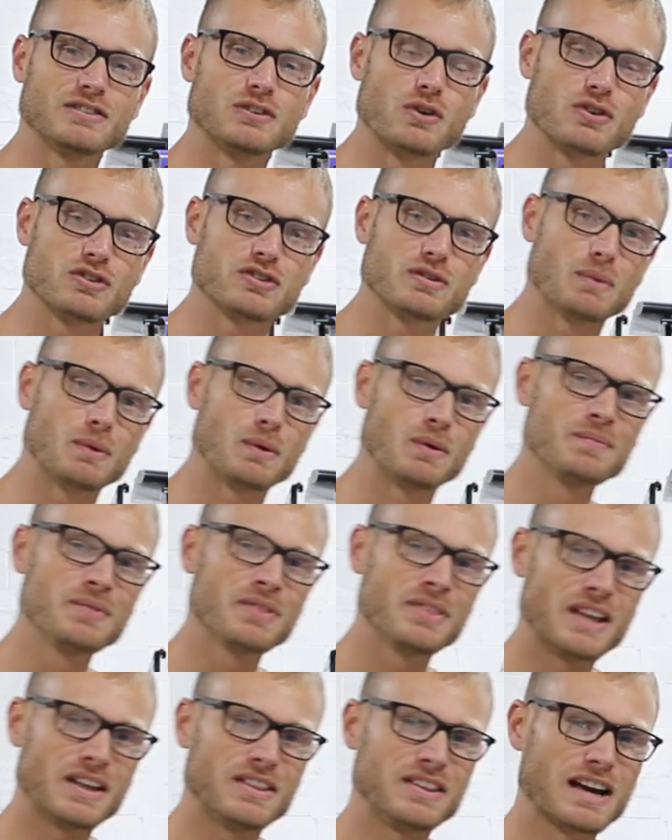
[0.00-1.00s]
noticeable
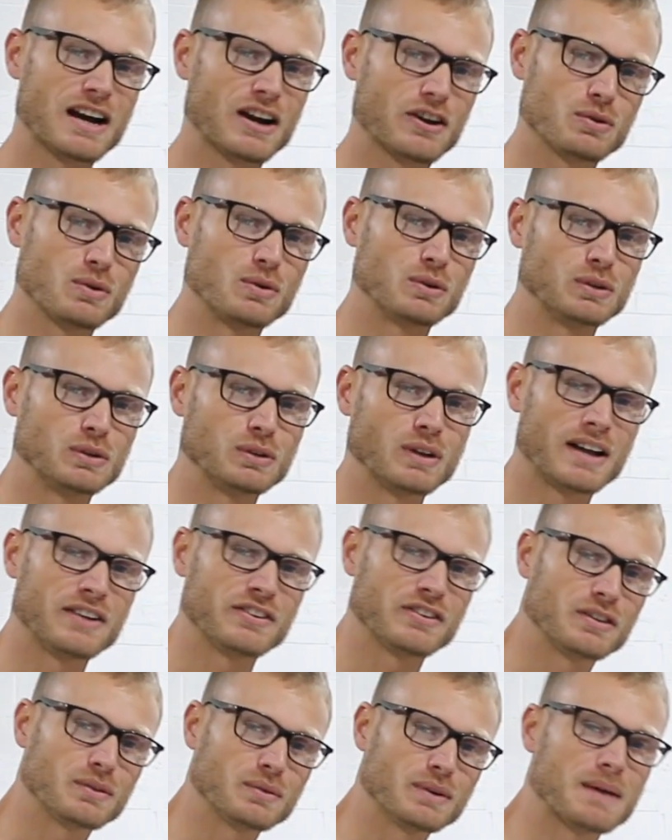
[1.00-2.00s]
than the actual glue
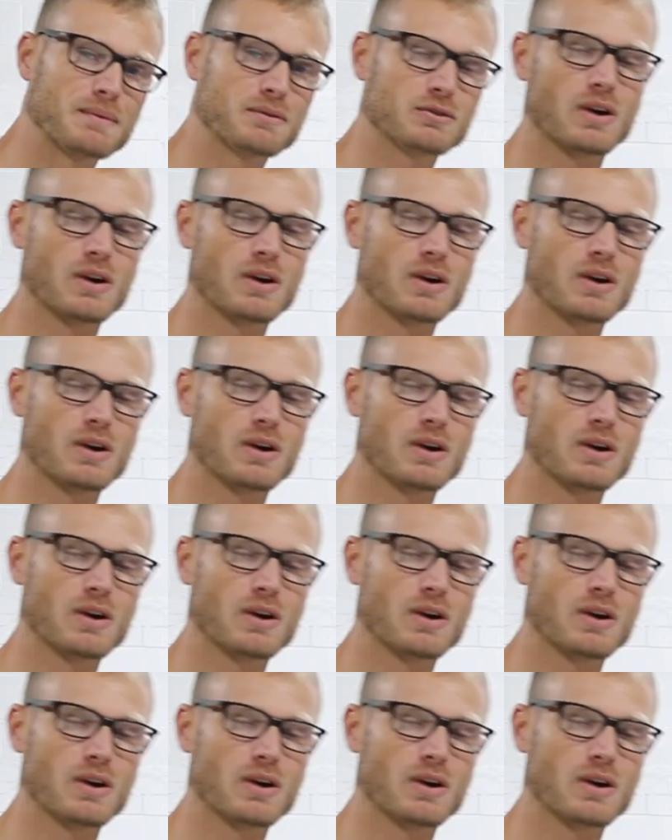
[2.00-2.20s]
lines in 3M,